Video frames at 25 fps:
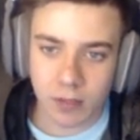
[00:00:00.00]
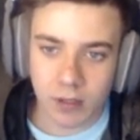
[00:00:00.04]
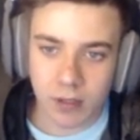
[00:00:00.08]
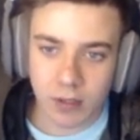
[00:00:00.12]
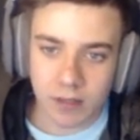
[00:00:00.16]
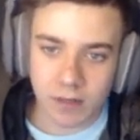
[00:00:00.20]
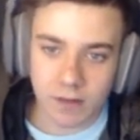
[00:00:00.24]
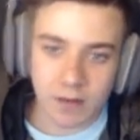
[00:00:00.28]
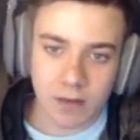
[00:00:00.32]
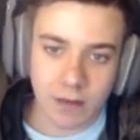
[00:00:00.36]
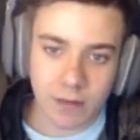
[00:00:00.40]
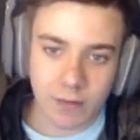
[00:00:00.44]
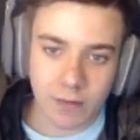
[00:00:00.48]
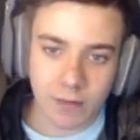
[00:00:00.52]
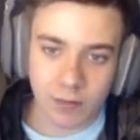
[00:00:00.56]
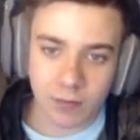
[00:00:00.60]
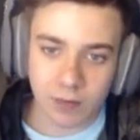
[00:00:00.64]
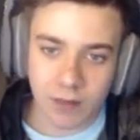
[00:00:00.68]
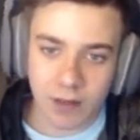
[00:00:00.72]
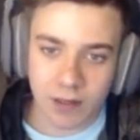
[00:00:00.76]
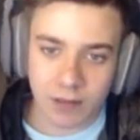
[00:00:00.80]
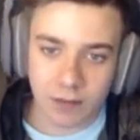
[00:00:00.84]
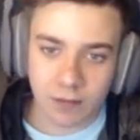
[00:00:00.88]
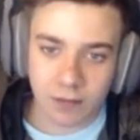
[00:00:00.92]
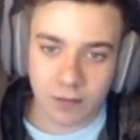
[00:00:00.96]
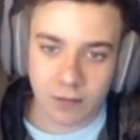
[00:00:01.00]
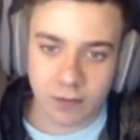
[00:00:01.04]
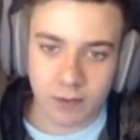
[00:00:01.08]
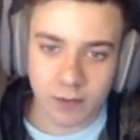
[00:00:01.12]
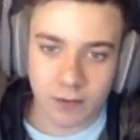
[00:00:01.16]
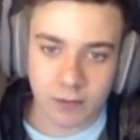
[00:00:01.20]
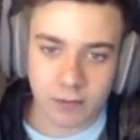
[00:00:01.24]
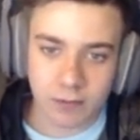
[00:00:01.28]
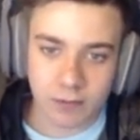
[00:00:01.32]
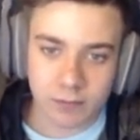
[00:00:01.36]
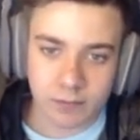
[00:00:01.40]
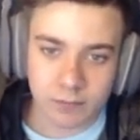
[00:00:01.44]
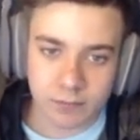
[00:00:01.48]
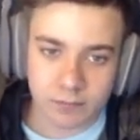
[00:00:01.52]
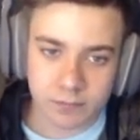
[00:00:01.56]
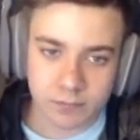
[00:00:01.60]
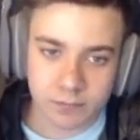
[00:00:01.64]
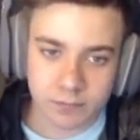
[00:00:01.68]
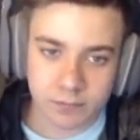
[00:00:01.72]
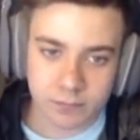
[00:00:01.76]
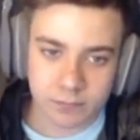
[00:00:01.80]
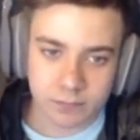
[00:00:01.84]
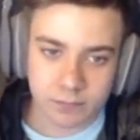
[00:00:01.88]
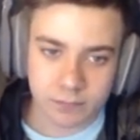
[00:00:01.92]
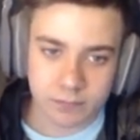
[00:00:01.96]
I guess never live,
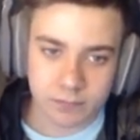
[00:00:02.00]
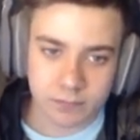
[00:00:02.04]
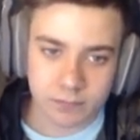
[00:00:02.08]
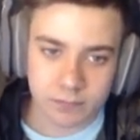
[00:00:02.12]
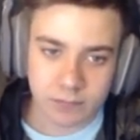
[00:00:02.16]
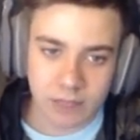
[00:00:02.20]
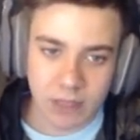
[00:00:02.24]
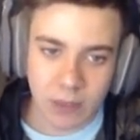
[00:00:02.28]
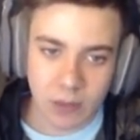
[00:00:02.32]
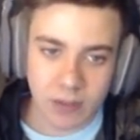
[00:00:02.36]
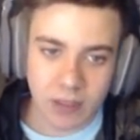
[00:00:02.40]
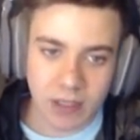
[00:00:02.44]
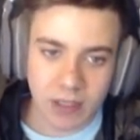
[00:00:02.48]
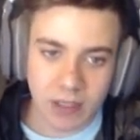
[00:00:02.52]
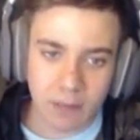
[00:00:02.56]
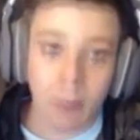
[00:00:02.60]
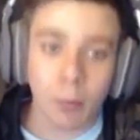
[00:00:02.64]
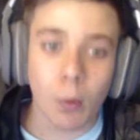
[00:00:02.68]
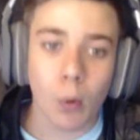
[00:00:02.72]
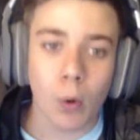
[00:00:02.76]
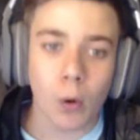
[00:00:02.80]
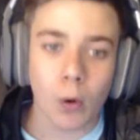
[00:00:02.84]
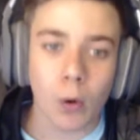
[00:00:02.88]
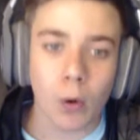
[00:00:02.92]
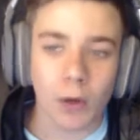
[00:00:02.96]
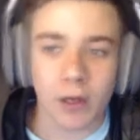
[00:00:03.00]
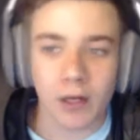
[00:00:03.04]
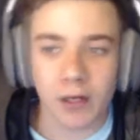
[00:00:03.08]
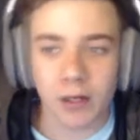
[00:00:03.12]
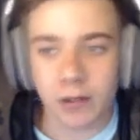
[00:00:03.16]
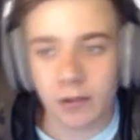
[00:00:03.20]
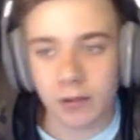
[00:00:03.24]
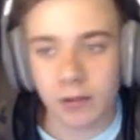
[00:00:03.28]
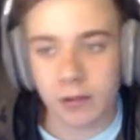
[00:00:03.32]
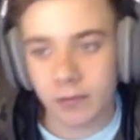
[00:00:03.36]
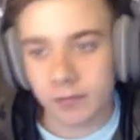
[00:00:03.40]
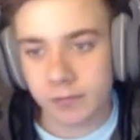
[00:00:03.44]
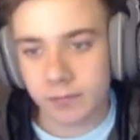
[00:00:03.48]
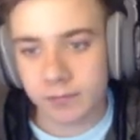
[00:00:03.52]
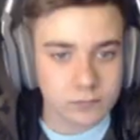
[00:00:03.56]
that would get boring.